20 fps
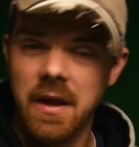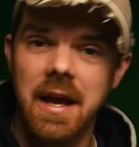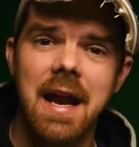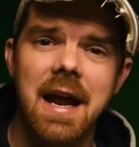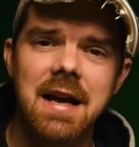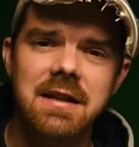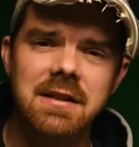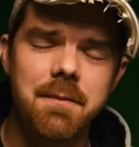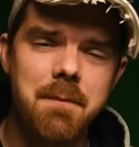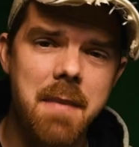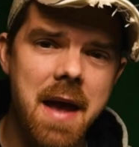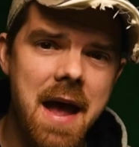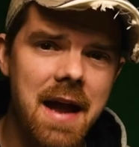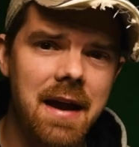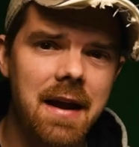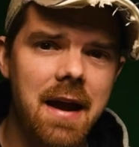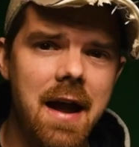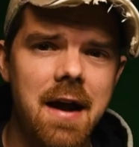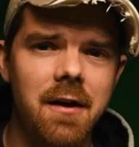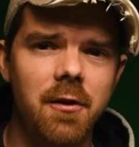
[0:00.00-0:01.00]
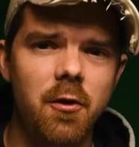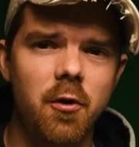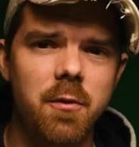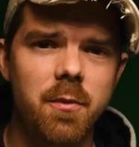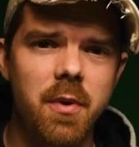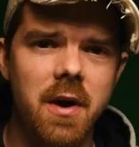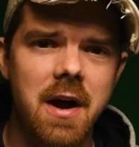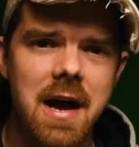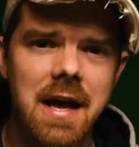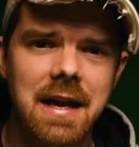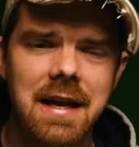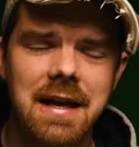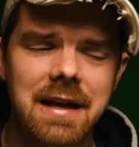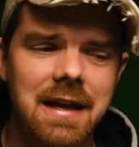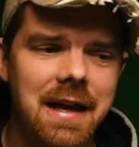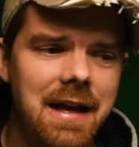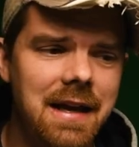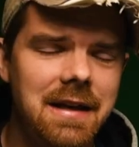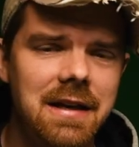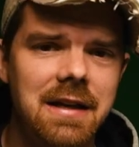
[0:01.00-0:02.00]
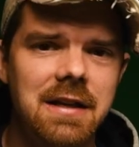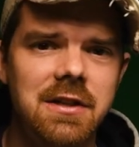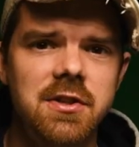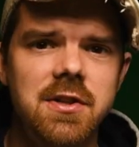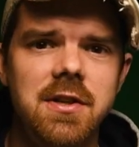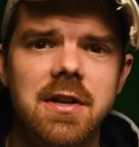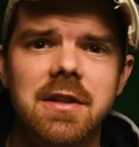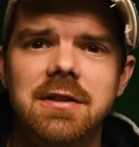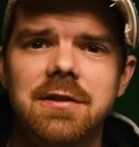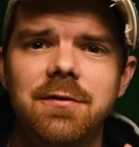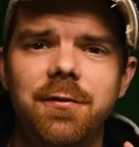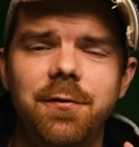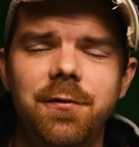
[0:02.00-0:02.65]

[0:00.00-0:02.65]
It has a mag alloy body and it just